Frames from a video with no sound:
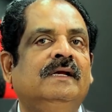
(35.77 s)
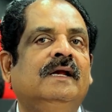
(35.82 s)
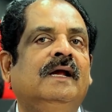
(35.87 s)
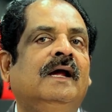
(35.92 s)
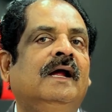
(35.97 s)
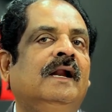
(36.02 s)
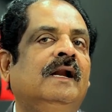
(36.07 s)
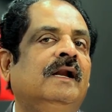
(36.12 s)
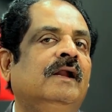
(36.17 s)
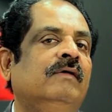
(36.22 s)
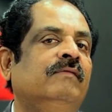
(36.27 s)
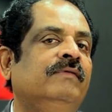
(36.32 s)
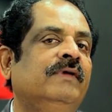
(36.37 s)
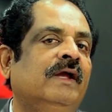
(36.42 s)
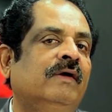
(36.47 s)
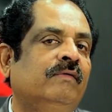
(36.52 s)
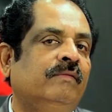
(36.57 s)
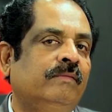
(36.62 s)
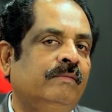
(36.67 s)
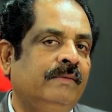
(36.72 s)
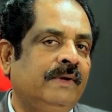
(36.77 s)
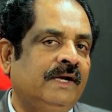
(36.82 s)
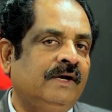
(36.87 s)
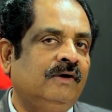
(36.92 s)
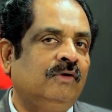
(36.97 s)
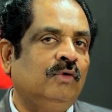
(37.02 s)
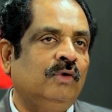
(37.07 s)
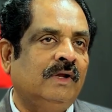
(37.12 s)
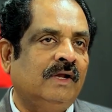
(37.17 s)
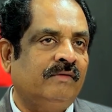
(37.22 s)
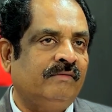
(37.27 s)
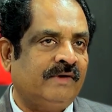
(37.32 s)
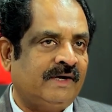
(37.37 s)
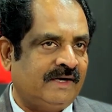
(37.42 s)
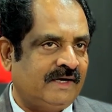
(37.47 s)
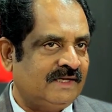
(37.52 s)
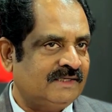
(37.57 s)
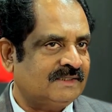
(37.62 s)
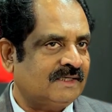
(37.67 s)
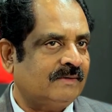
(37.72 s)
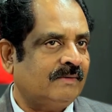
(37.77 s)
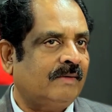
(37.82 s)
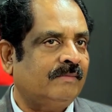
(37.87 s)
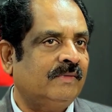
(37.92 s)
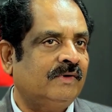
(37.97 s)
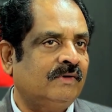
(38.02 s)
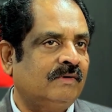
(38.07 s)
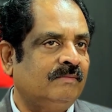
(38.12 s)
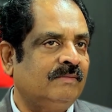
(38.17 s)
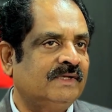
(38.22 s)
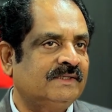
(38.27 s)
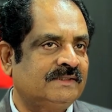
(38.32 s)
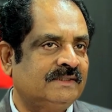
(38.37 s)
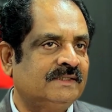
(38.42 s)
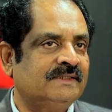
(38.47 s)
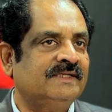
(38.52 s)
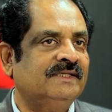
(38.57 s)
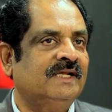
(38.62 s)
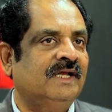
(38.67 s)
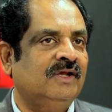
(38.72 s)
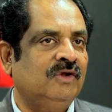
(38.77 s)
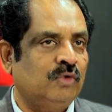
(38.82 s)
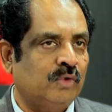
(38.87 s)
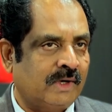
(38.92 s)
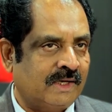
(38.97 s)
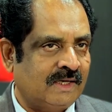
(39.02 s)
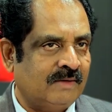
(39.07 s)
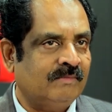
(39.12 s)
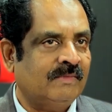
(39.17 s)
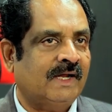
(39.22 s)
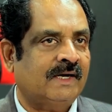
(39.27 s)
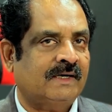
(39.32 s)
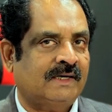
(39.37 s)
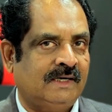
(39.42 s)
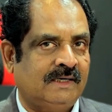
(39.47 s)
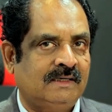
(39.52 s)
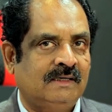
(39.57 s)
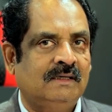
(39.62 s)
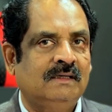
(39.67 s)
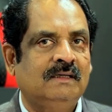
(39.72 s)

And we have been doing a very decent amount of business in the UAE market